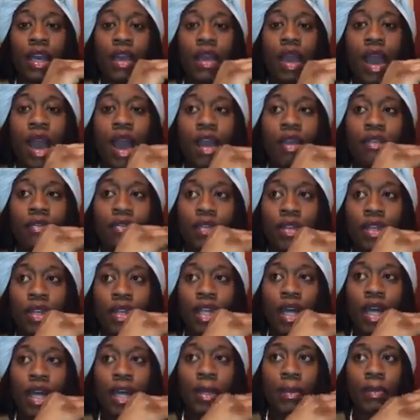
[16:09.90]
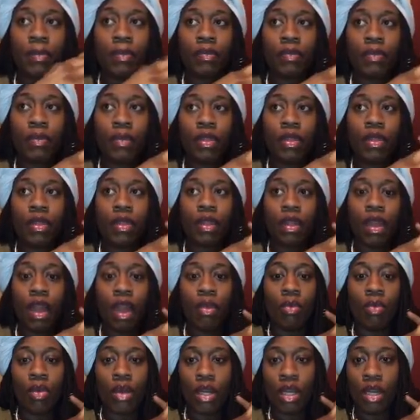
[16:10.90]
I feel like I
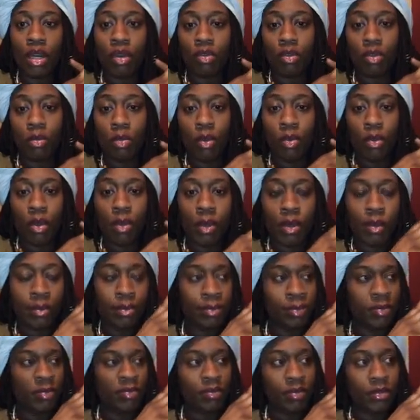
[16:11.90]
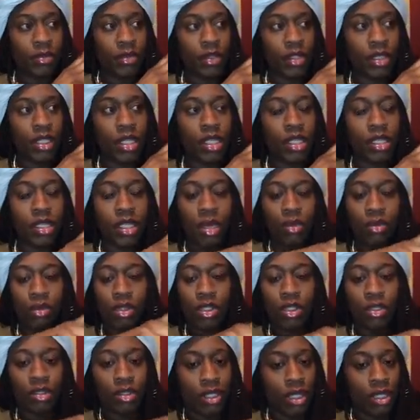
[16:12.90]
want to get a room of women and say, "What's
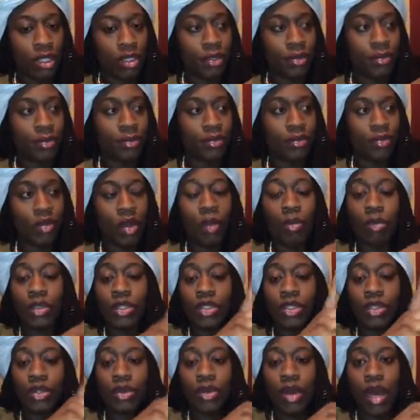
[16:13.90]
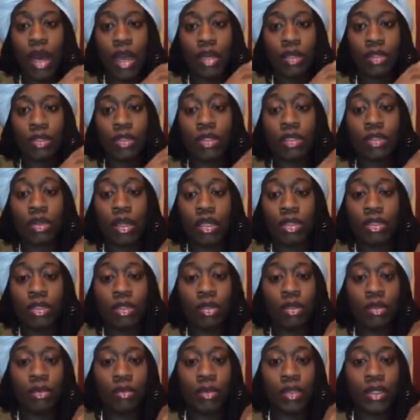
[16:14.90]
your skill? I'm gonna show you how to start your
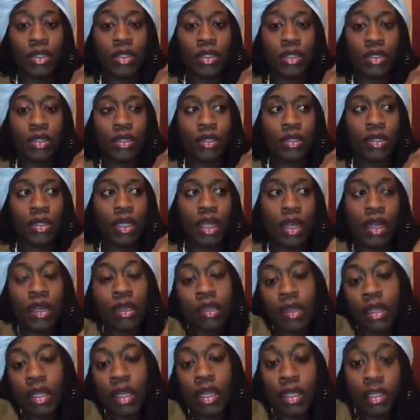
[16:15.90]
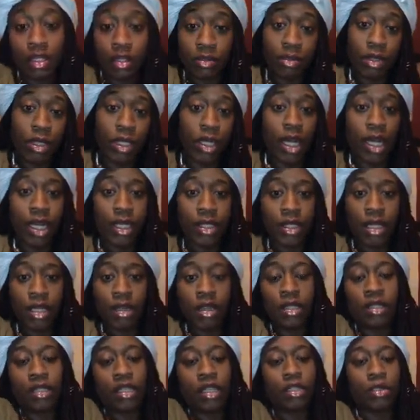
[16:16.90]
own business." right?" and it's really how I sit down
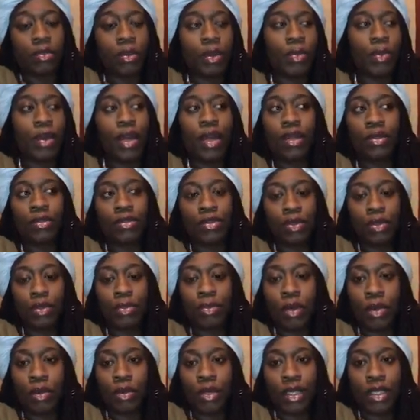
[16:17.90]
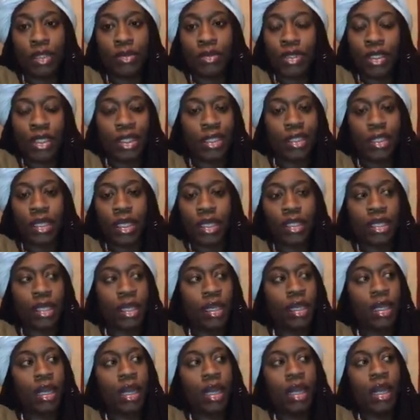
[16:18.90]
and talk to people. I don't do podiums or nothing like
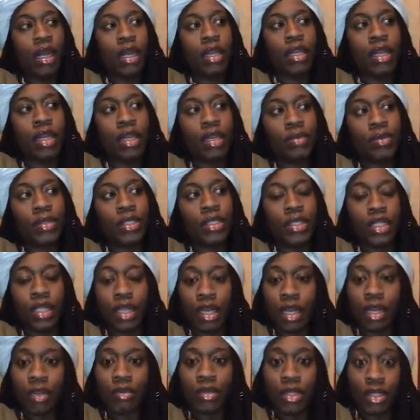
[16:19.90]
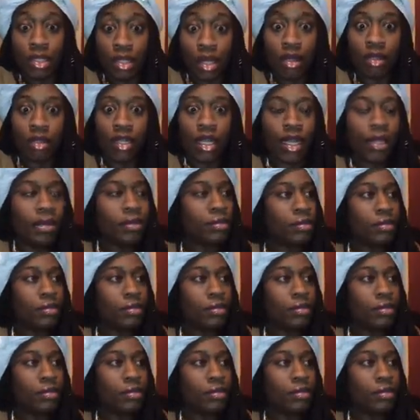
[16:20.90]
that. Like, we sit down and we talk. Like,